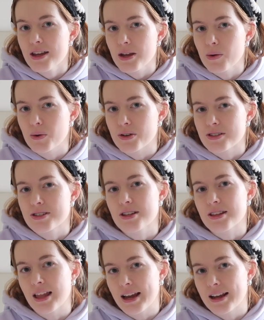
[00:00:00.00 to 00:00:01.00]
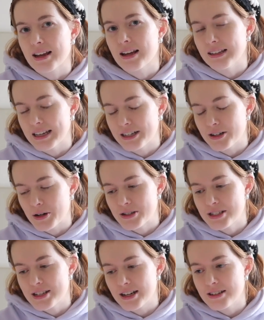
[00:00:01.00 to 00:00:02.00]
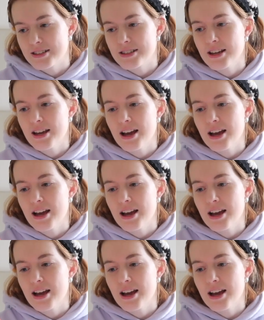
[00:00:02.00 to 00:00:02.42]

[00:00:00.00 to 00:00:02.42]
illness like Elena Knows does.